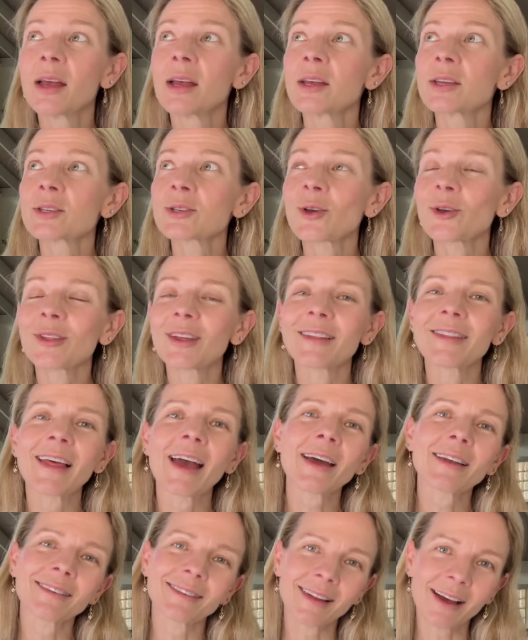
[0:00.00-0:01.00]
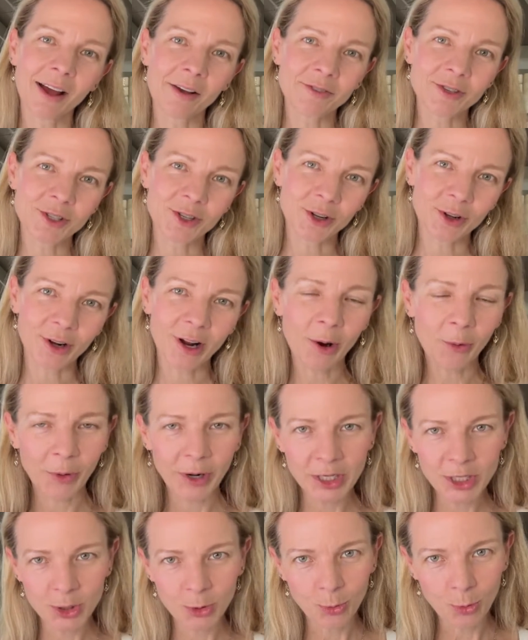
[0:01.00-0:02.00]
So then that afternoon I
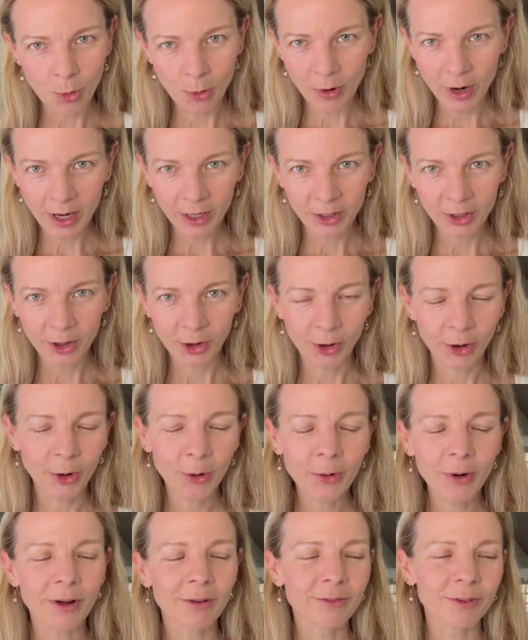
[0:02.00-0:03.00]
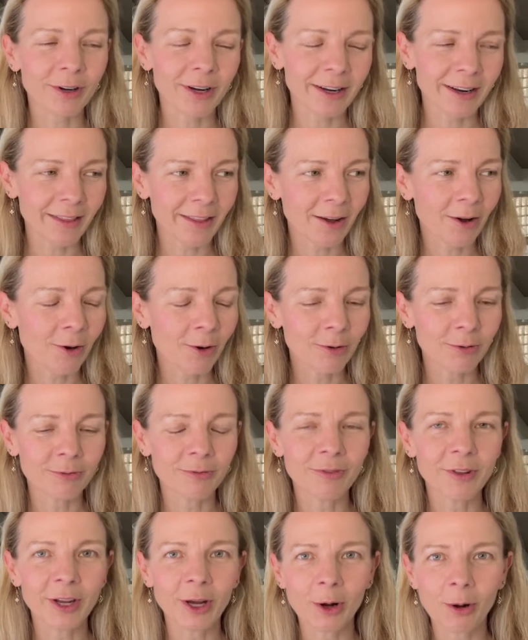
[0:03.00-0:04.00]
went to Walnut, Kyoto, and I've got another whole
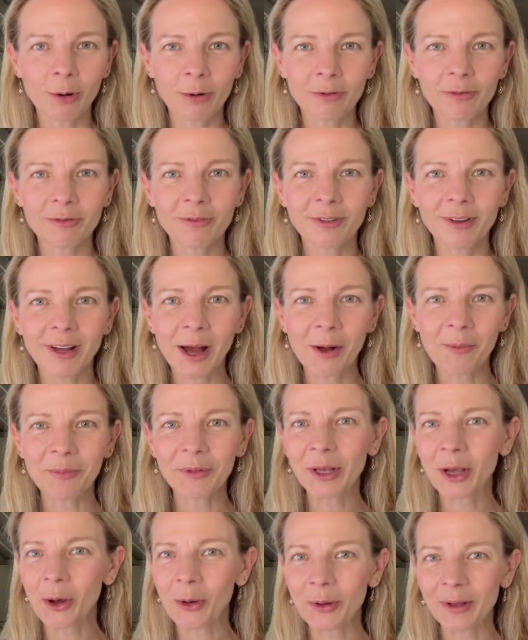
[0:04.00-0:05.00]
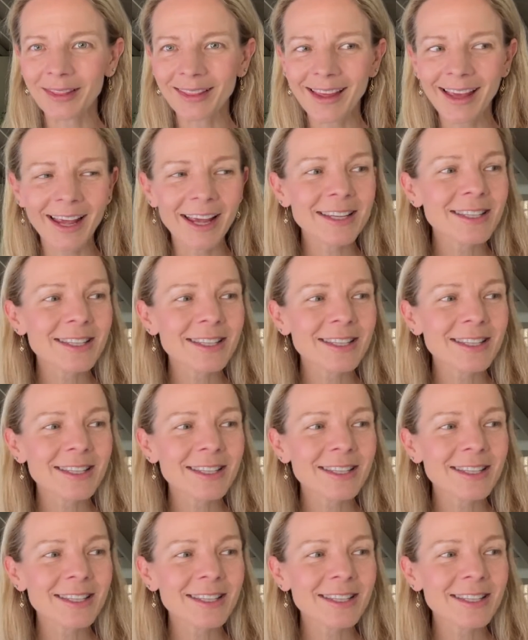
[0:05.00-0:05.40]
video of going there.